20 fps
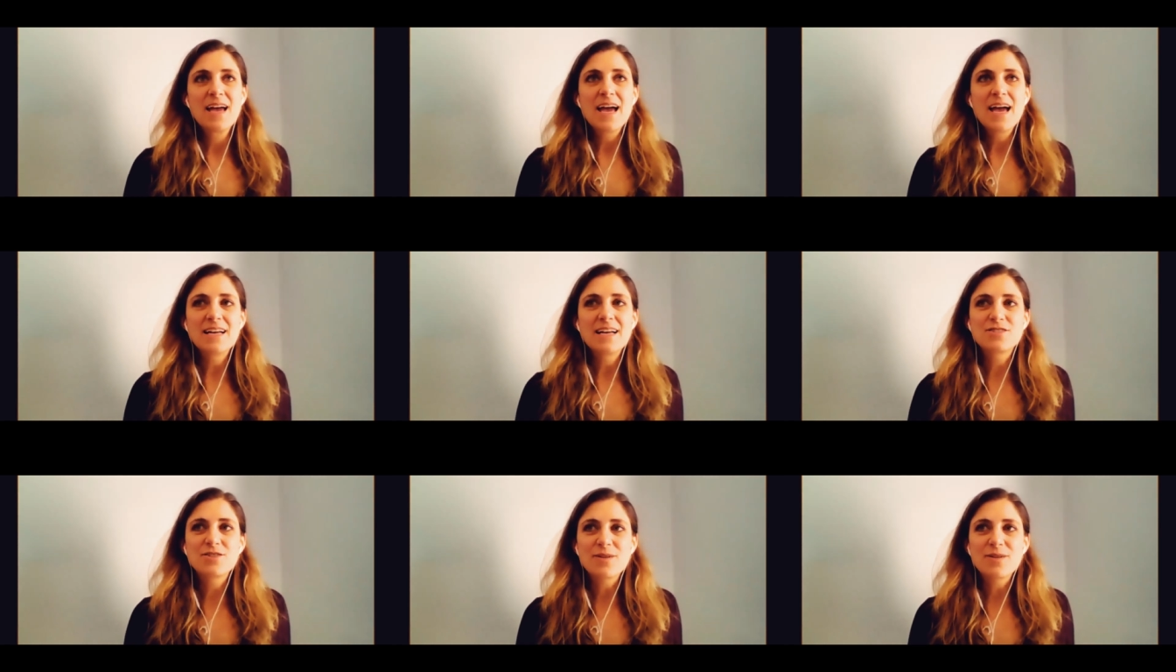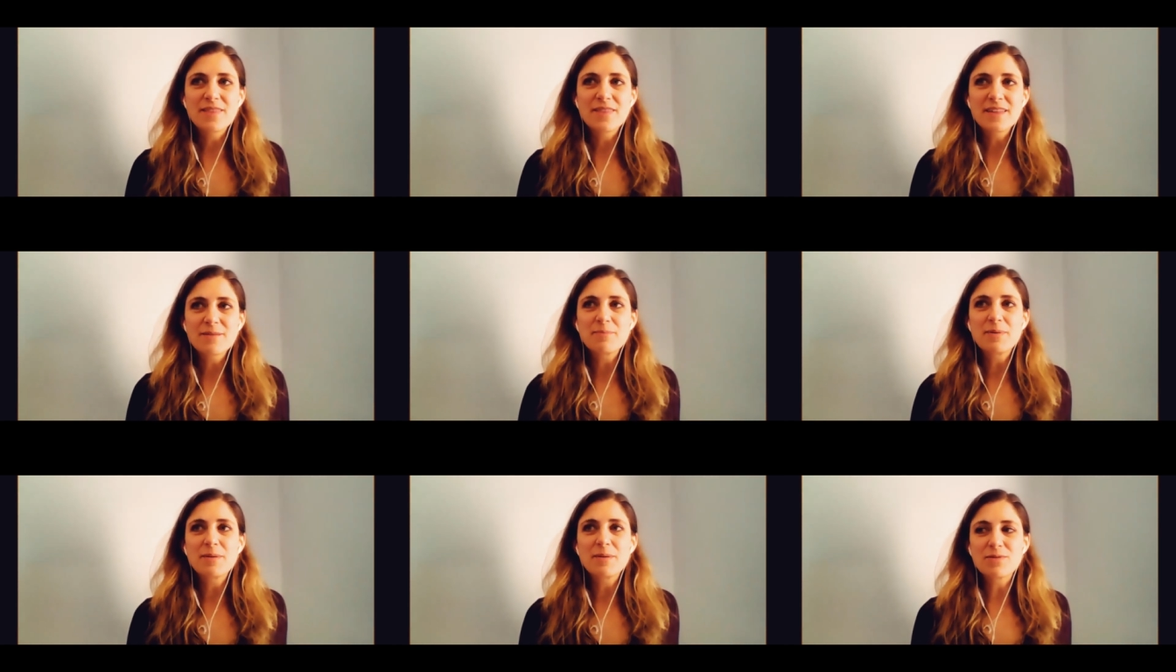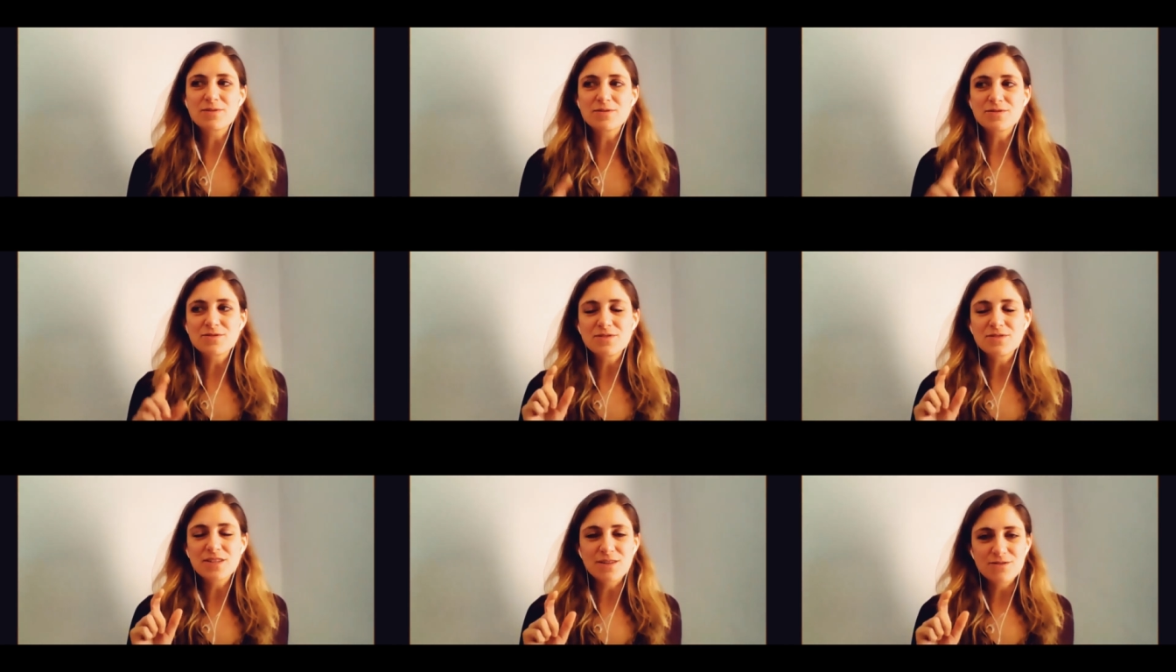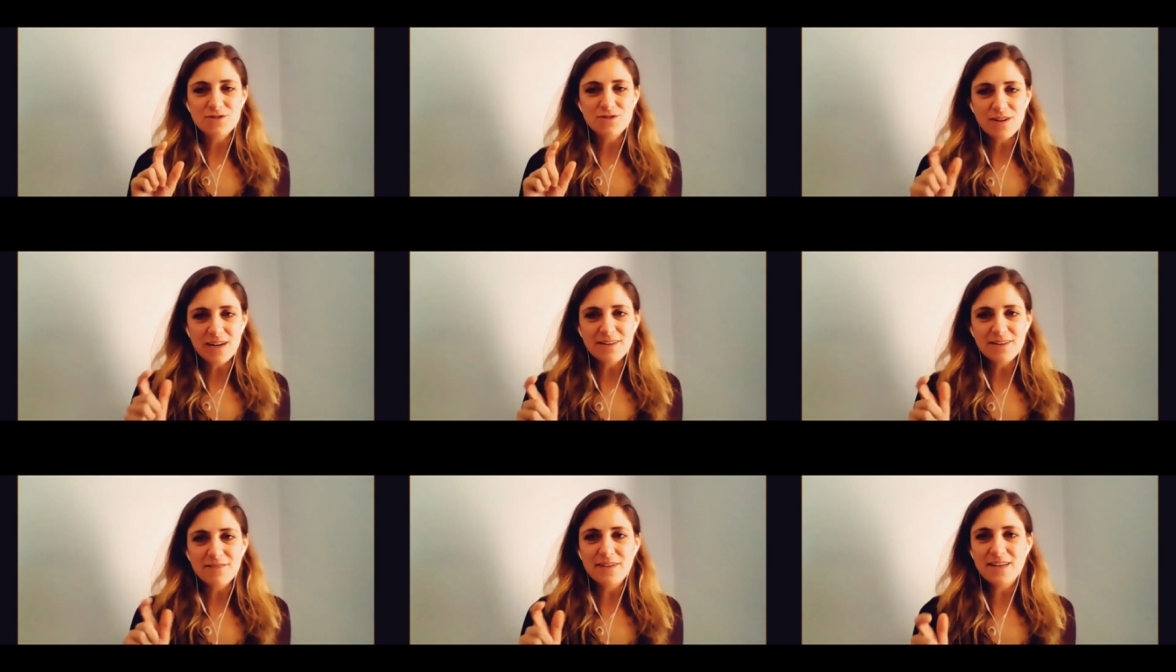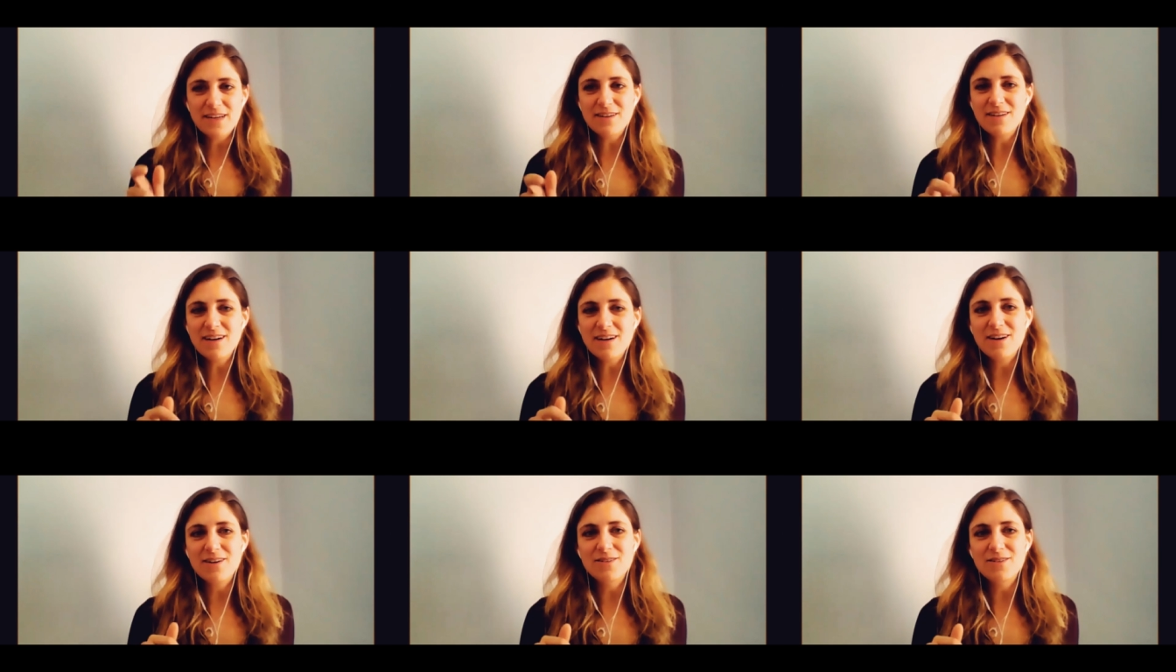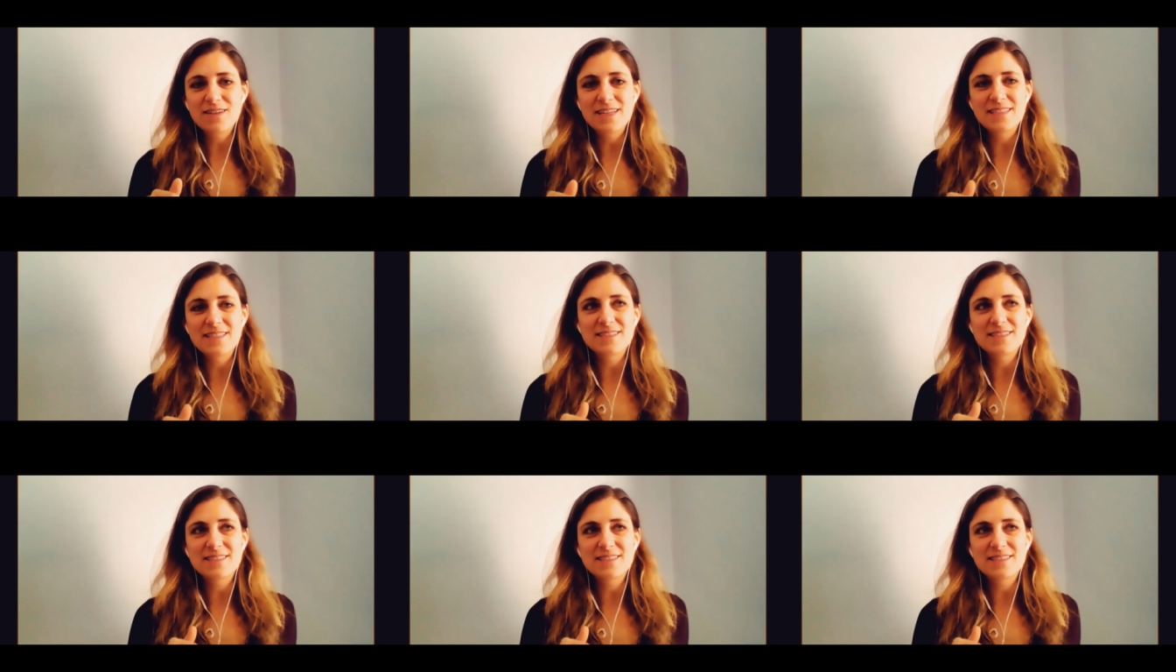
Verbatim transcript: And so I think people are, trying to figure out,